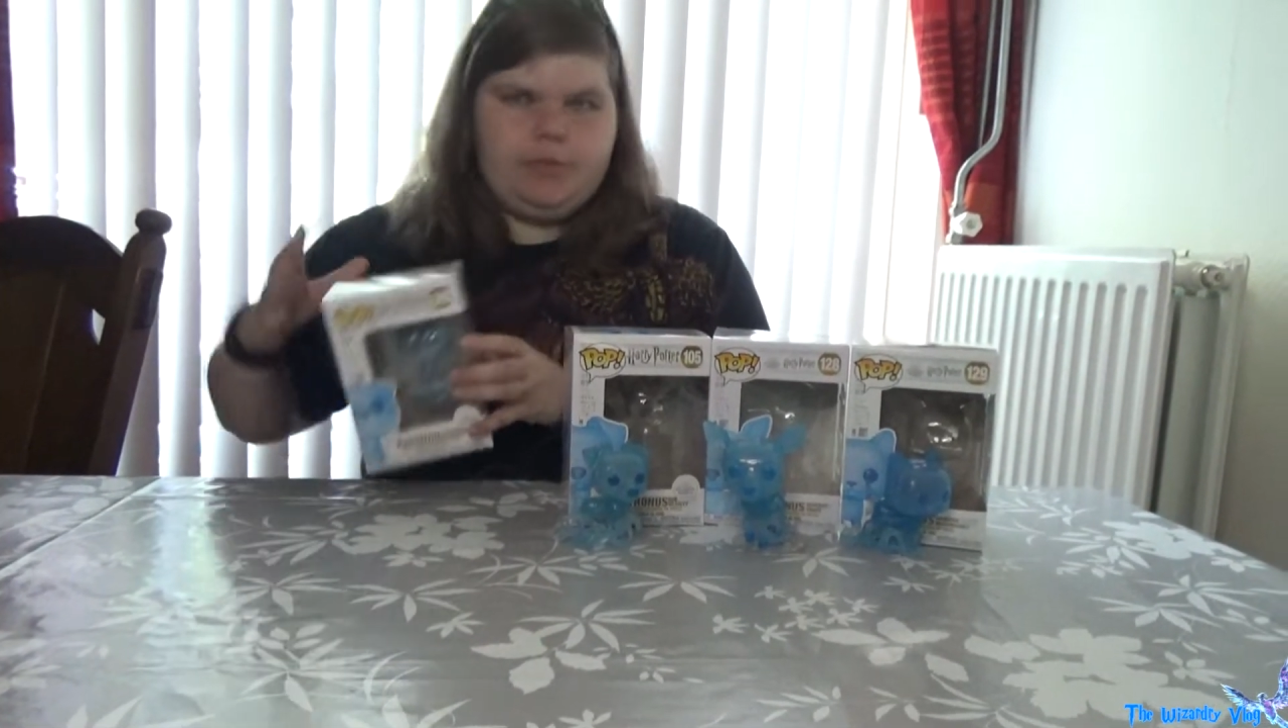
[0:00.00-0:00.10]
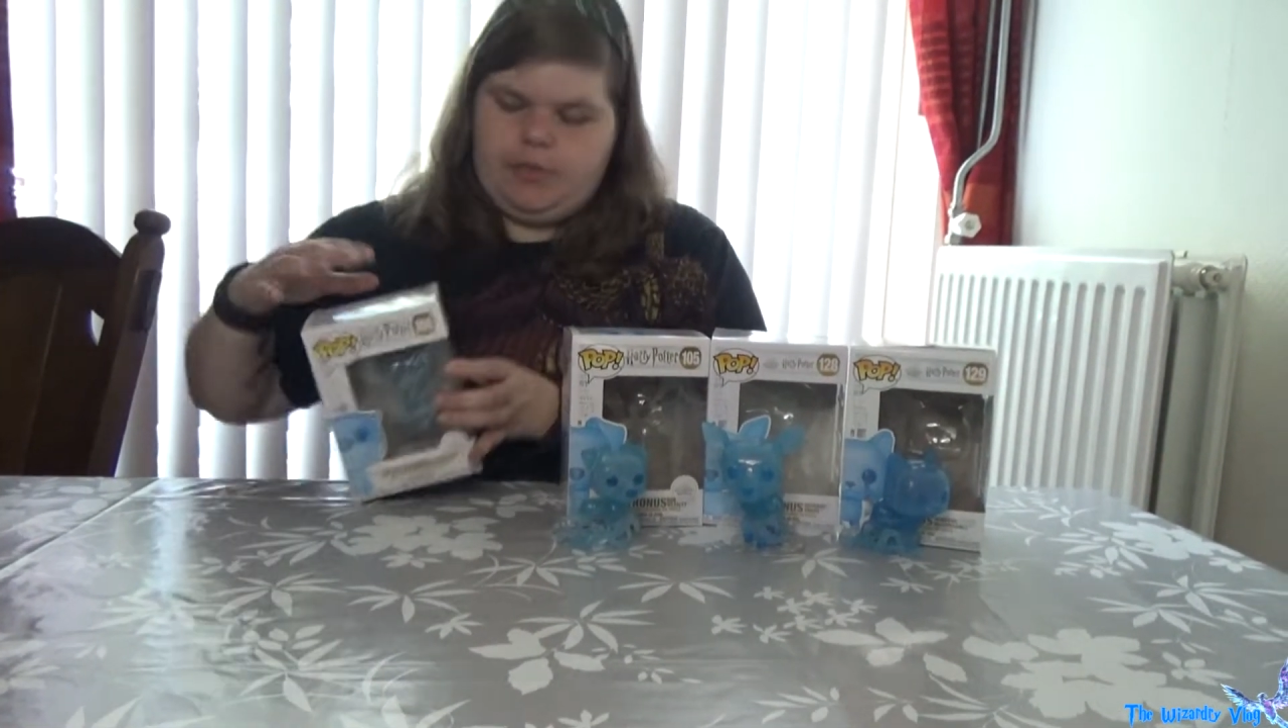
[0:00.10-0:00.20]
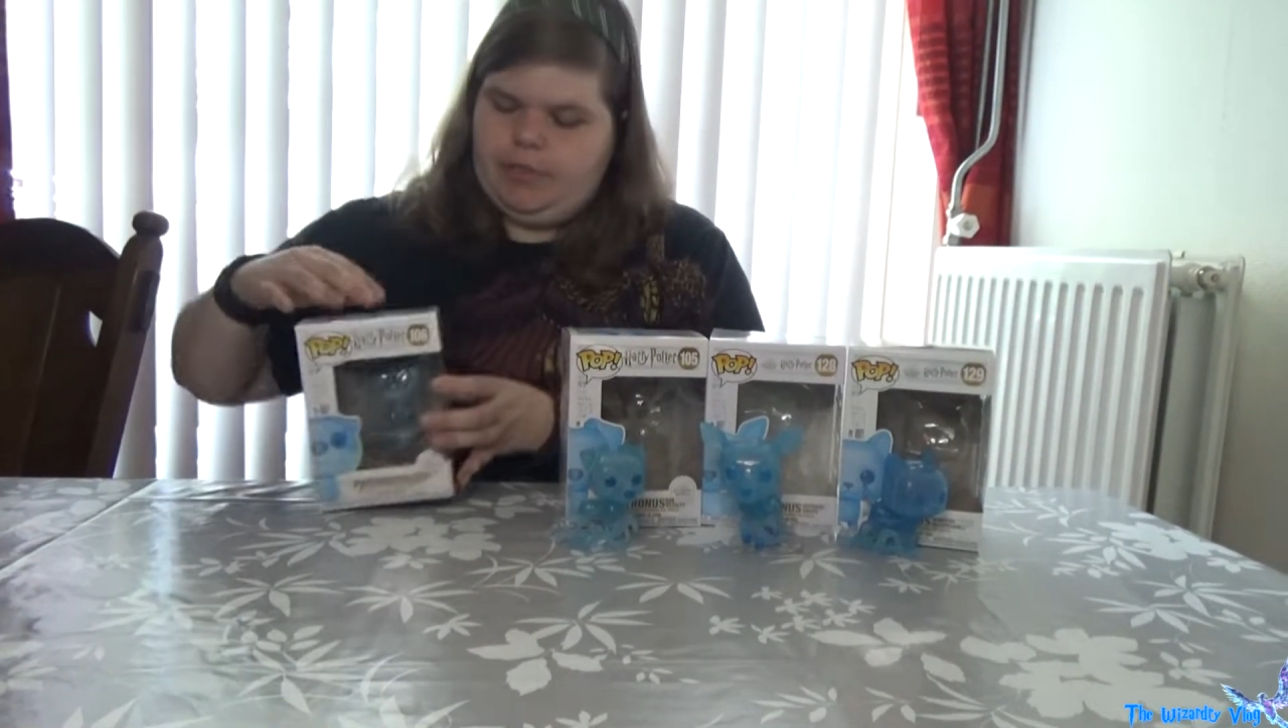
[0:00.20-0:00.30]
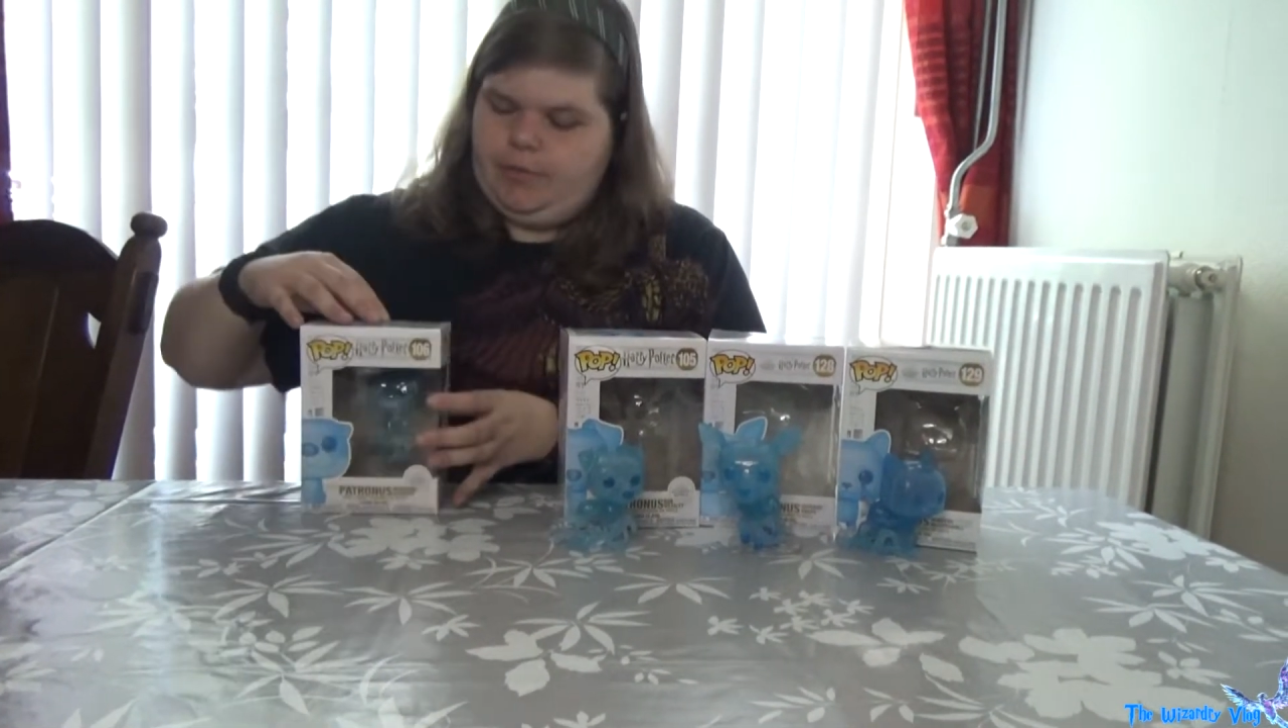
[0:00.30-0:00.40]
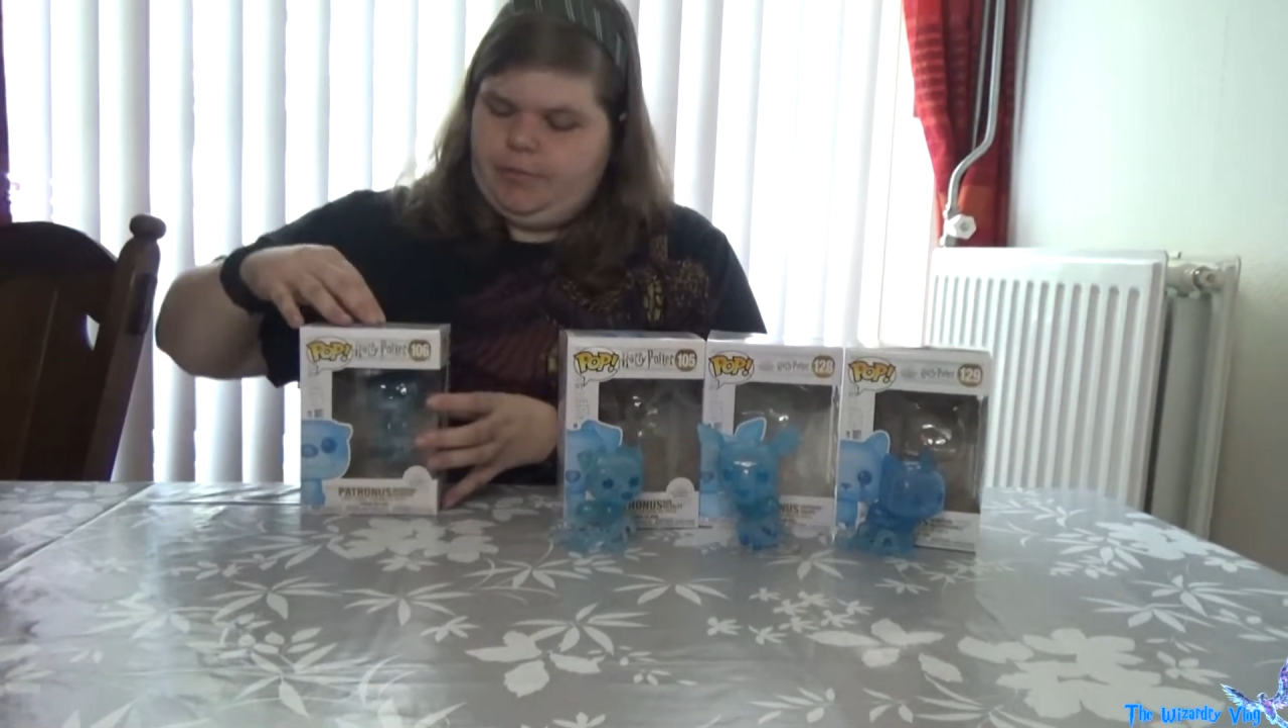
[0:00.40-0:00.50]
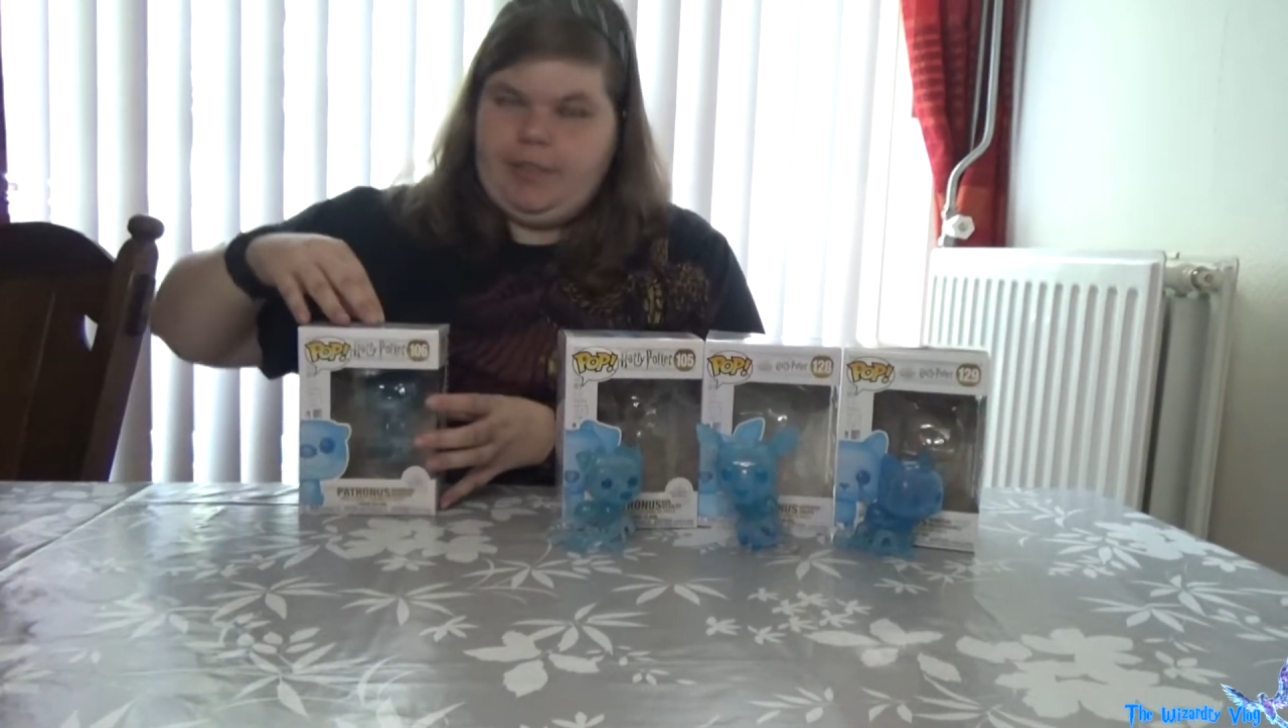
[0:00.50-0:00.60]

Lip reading: so